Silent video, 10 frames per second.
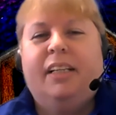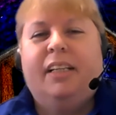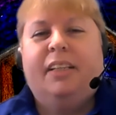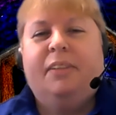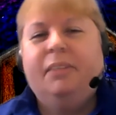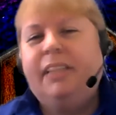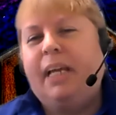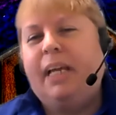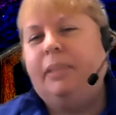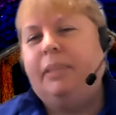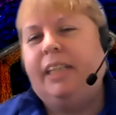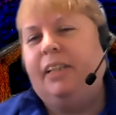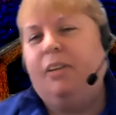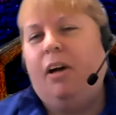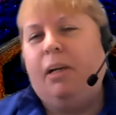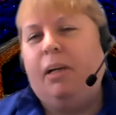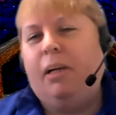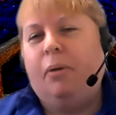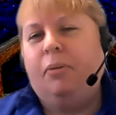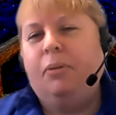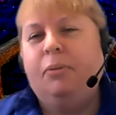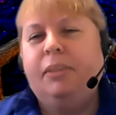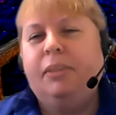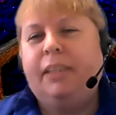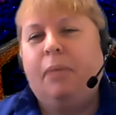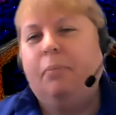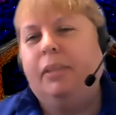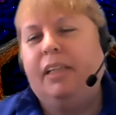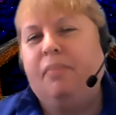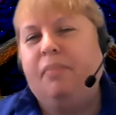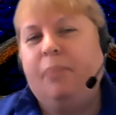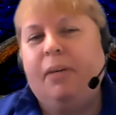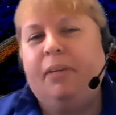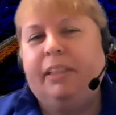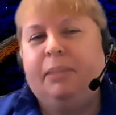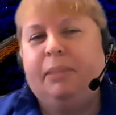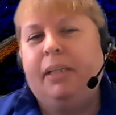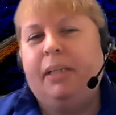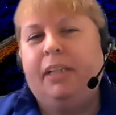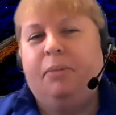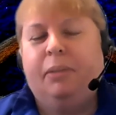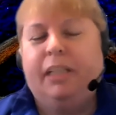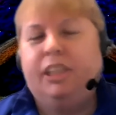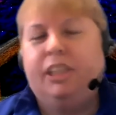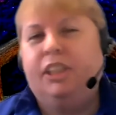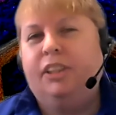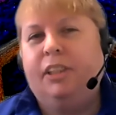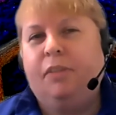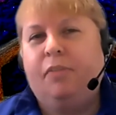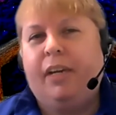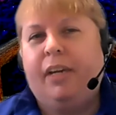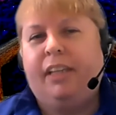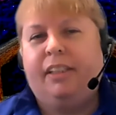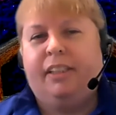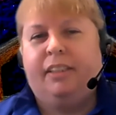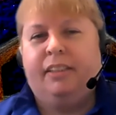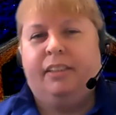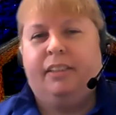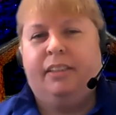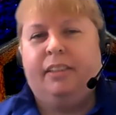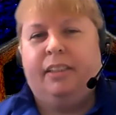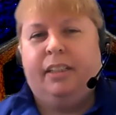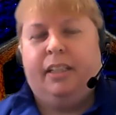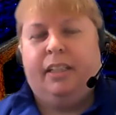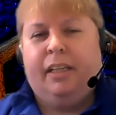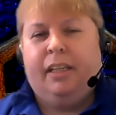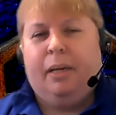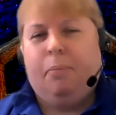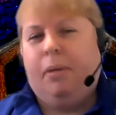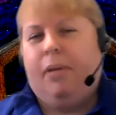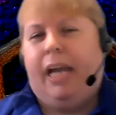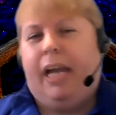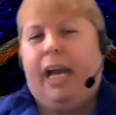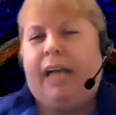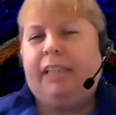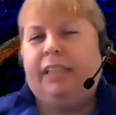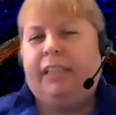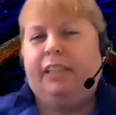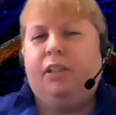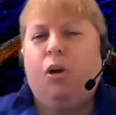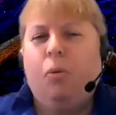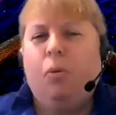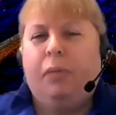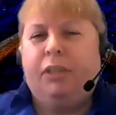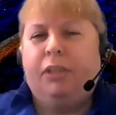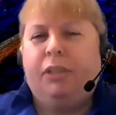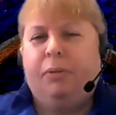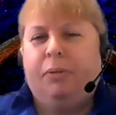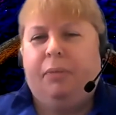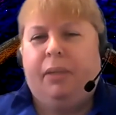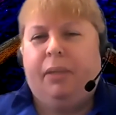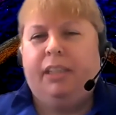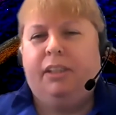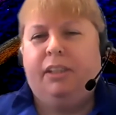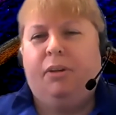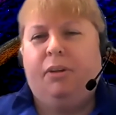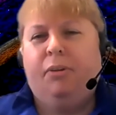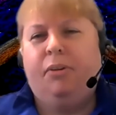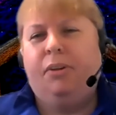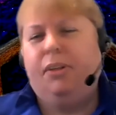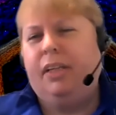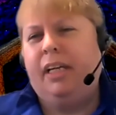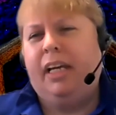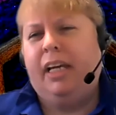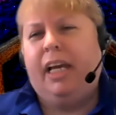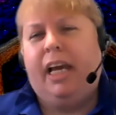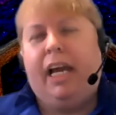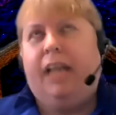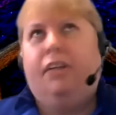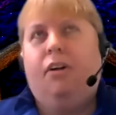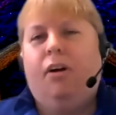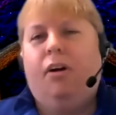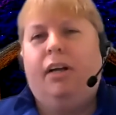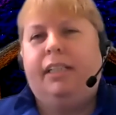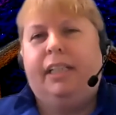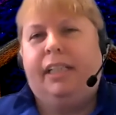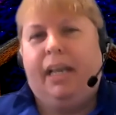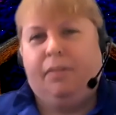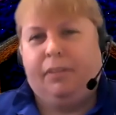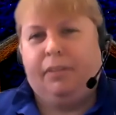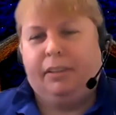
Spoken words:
Those names say a lot about who some believe Mary to be in relation to their faith. Mary acts as a go-between with us on earth and God in heaven.